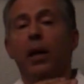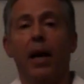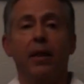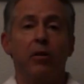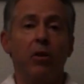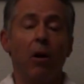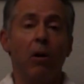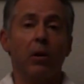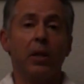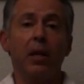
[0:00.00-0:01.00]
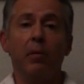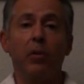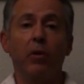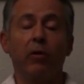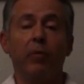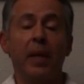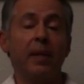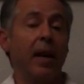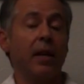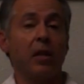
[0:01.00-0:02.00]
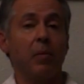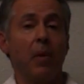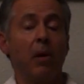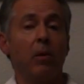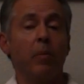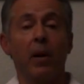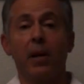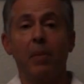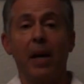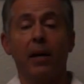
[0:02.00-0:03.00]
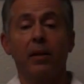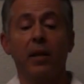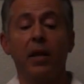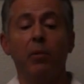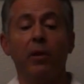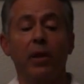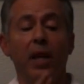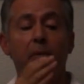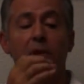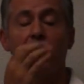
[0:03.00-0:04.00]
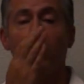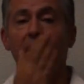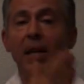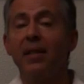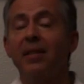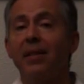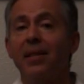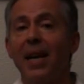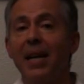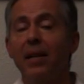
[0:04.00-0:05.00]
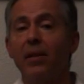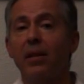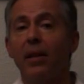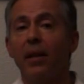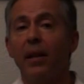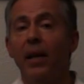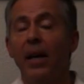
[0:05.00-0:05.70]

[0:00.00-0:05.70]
and the dog didn't move because he had a smaller body mass and he was killed instantaneously,